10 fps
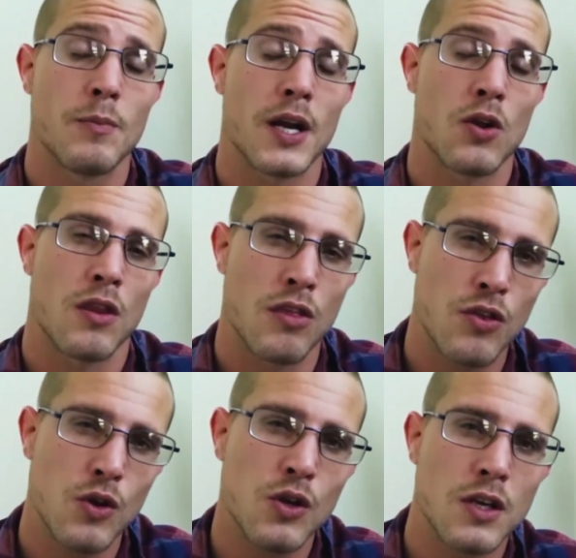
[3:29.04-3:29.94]
but on the
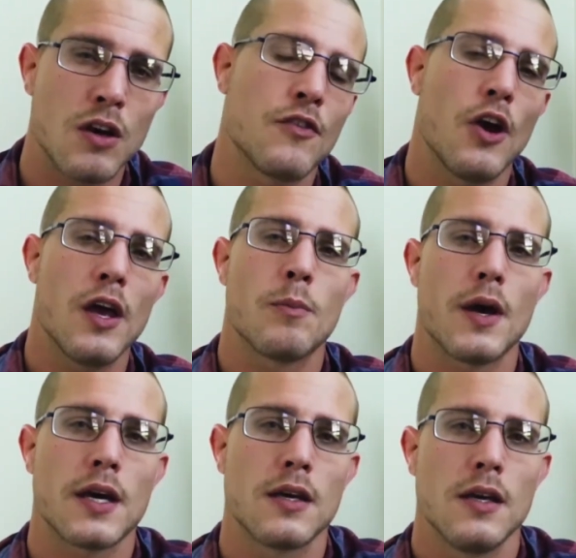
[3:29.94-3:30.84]
third year of going
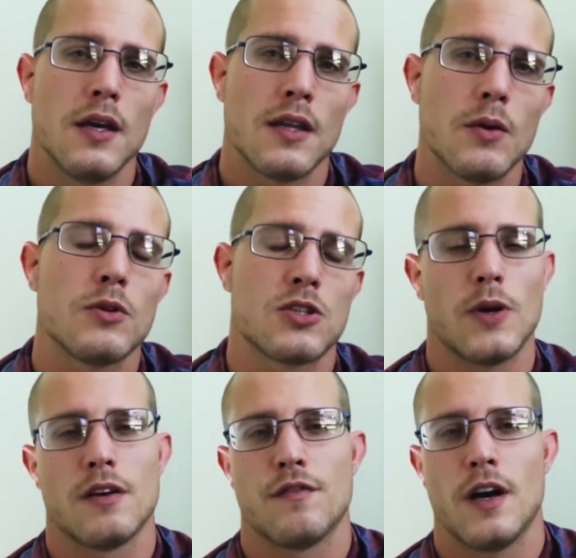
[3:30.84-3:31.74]
back, they were
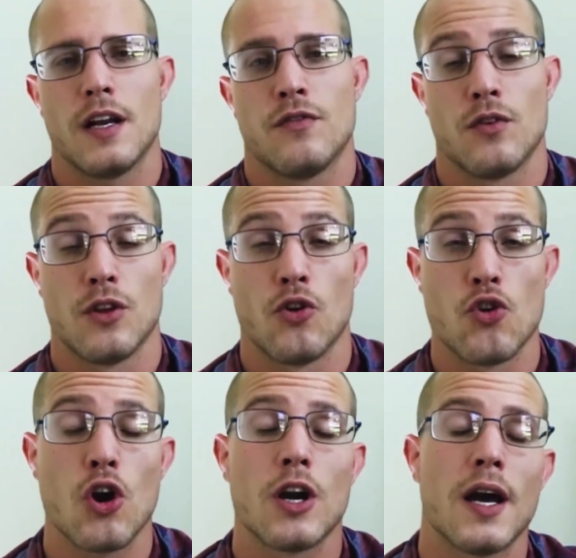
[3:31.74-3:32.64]
disqualified for the
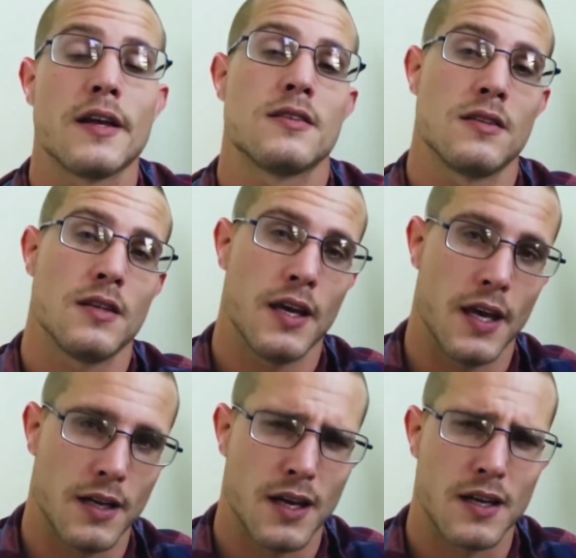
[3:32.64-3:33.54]
wrong lights in their
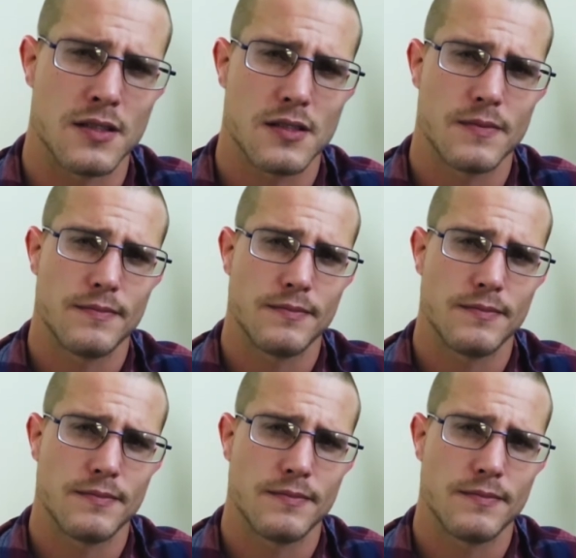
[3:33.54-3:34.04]
headlights.